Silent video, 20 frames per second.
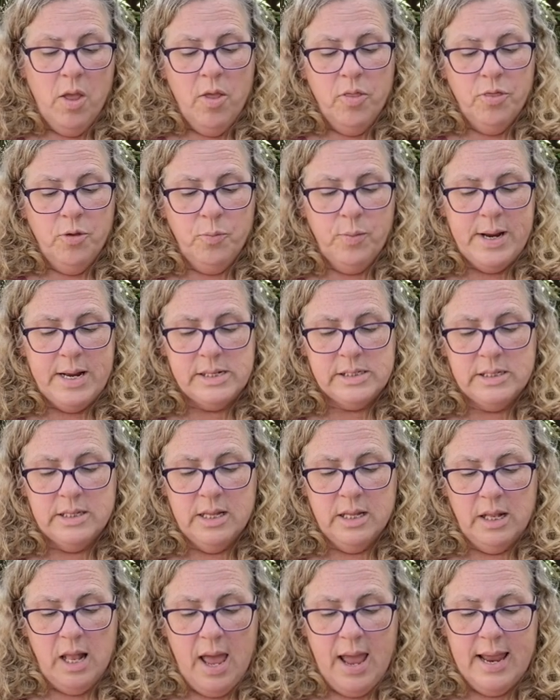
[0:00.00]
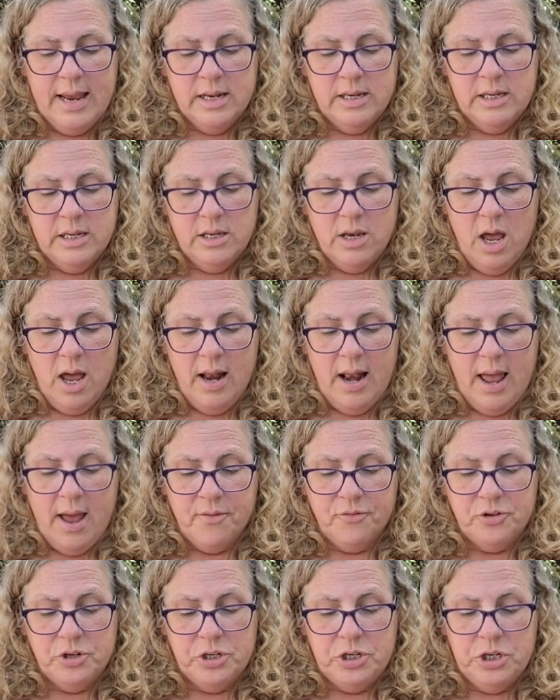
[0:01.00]
The reason the lion did not
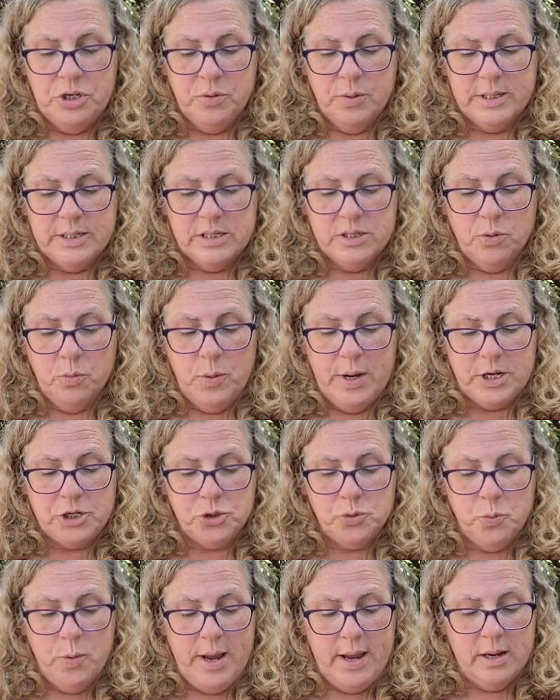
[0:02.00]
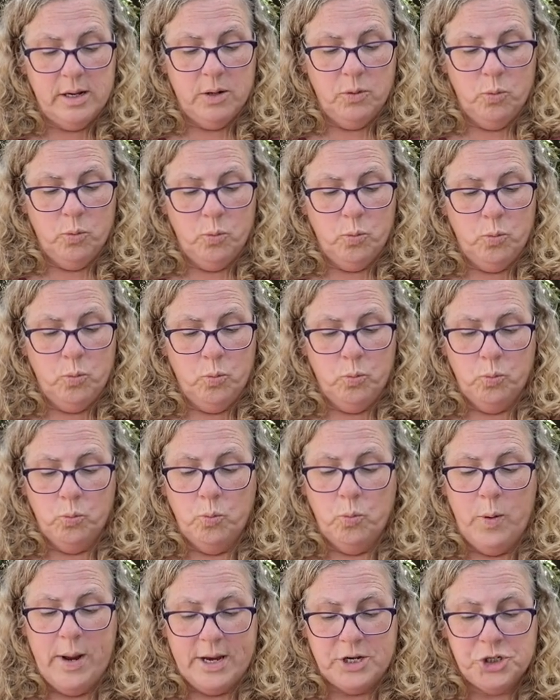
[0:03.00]
have to do as the witch
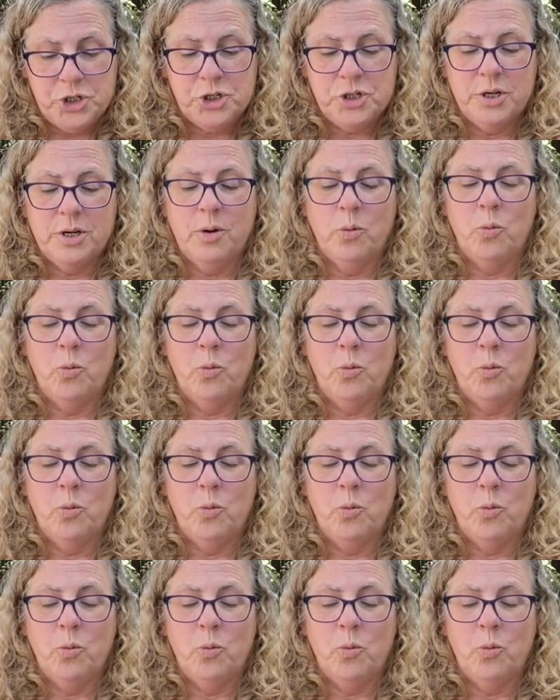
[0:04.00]
wished